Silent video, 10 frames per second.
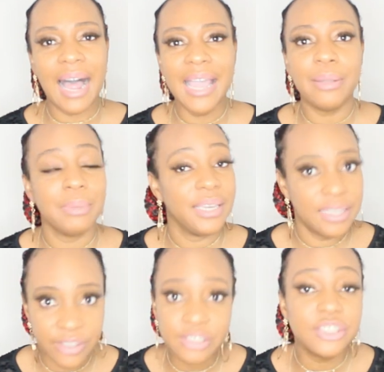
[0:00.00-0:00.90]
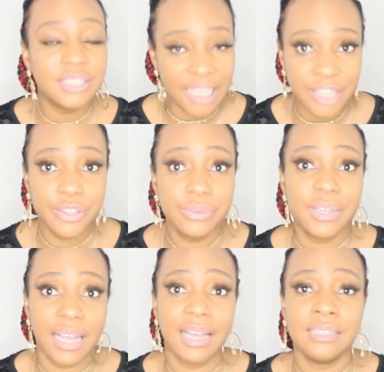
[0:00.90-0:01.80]
I am here to tell
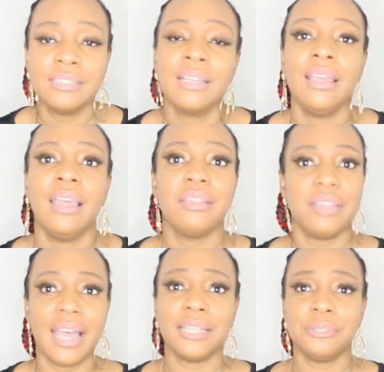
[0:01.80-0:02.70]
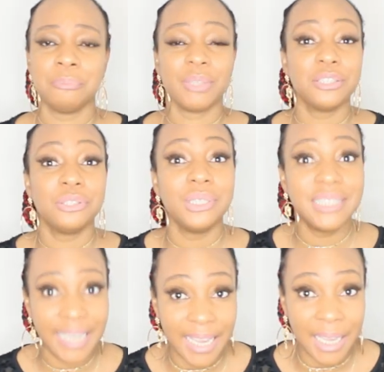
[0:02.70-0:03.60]
you guys that
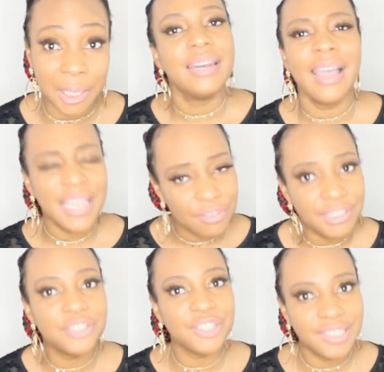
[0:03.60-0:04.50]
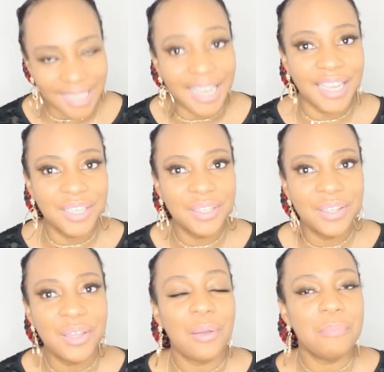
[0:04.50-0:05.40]
today, not even today,
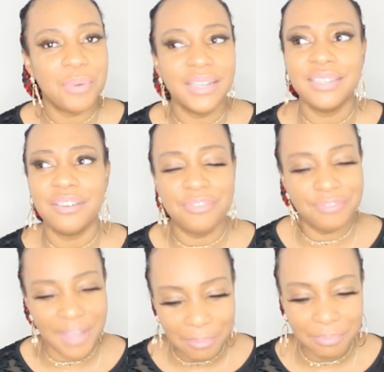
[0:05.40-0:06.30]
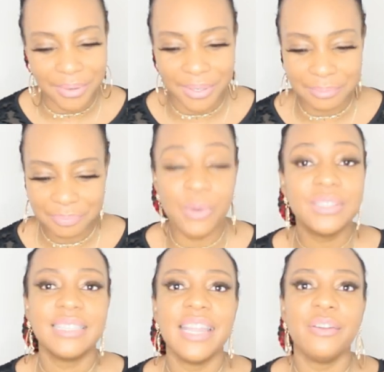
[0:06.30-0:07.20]
but November, I
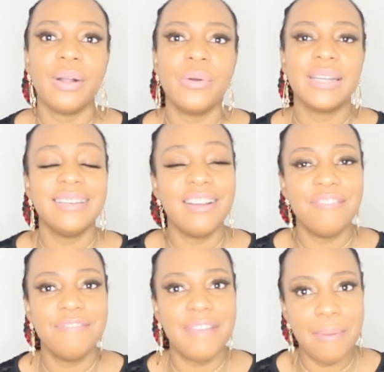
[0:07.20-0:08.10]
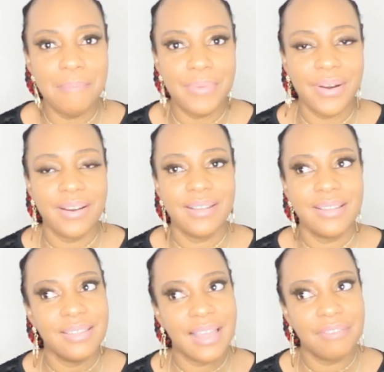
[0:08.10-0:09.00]
would say around November
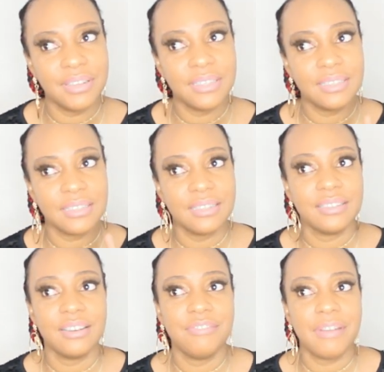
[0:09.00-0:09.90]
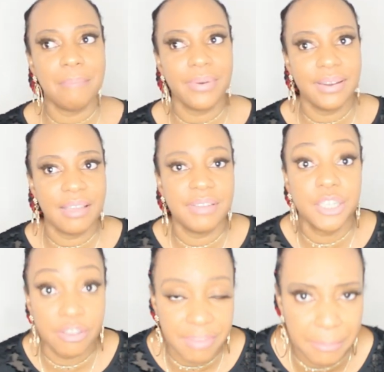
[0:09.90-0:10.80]
11th, November
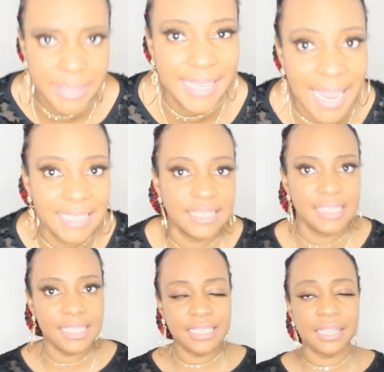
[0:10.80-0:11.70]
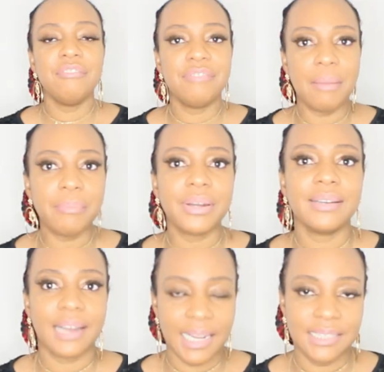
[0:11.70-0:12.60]
11, November 19,
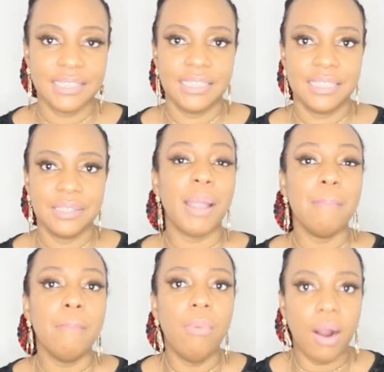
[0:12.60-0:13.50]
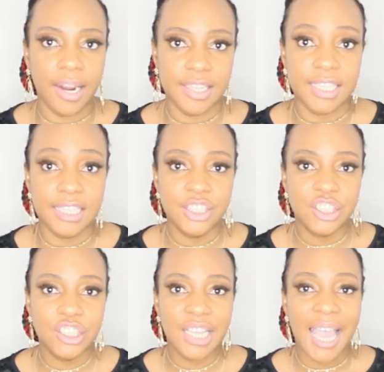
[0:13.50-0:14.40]
November 19, my
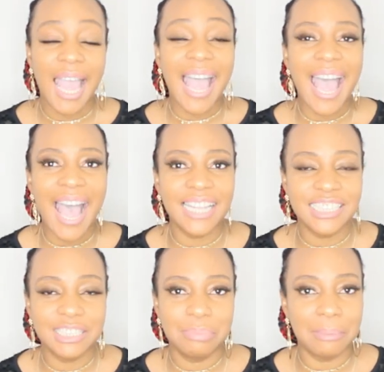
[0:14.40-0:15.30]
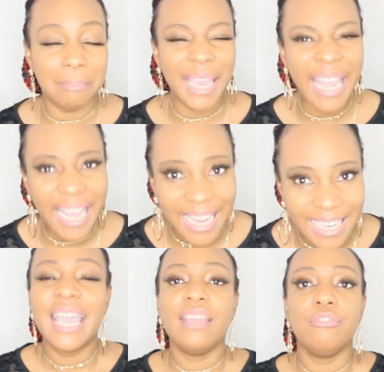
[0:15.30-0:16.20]
mortgage has been
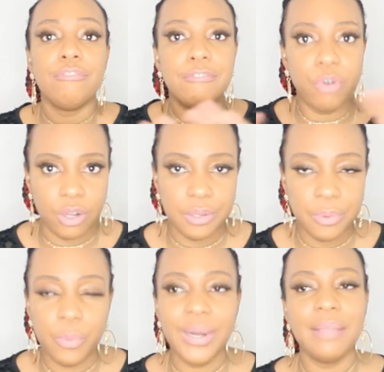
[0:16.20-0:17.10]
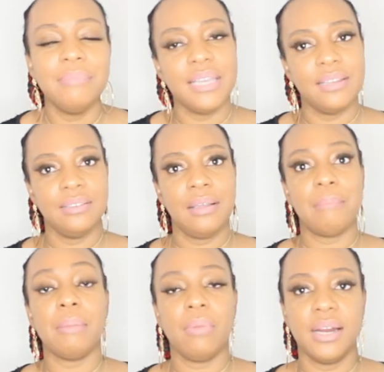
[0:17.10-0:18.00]
paid in full. What I mean,
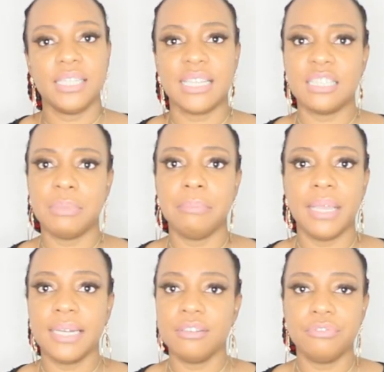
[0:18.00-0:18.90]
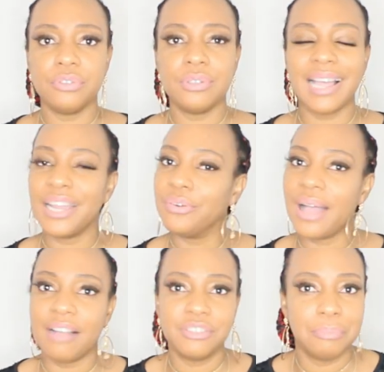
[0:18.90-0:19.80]
my mortgage has been paid in full. I
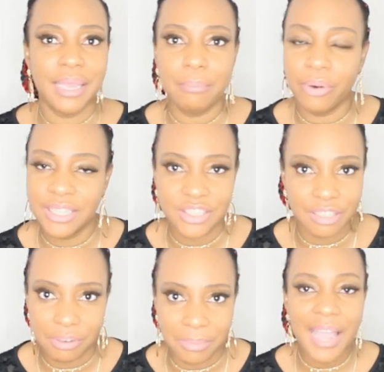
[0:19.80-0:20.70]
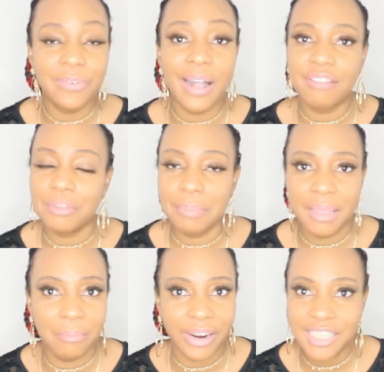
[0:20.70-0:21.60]
don't have to pay mortgage every month. I don't have to
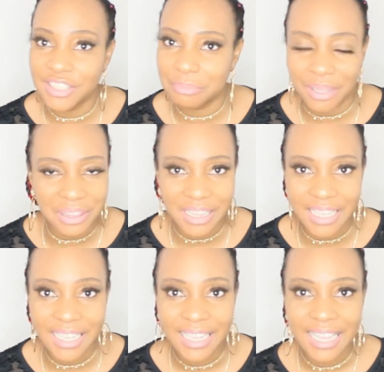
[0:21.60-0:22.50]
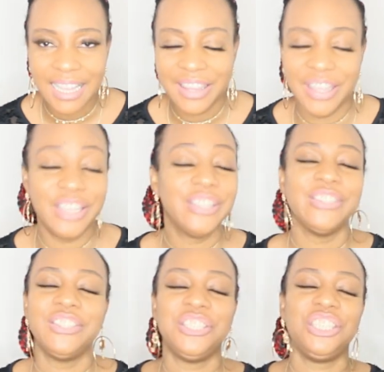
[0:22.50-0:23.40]
pay mortgage monthly. Thank
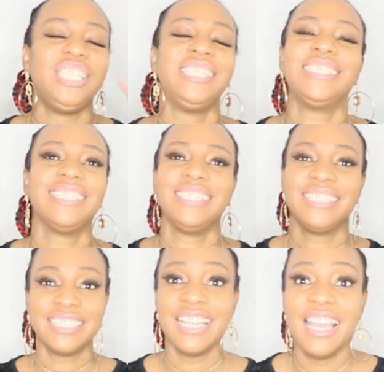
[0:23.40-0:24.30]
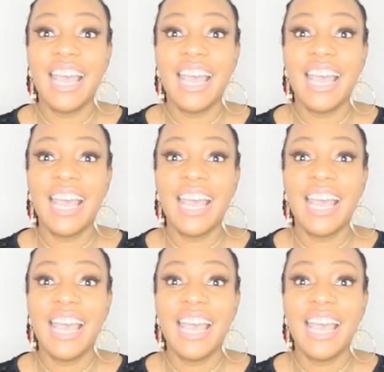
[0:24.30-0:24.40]
you, Jesus.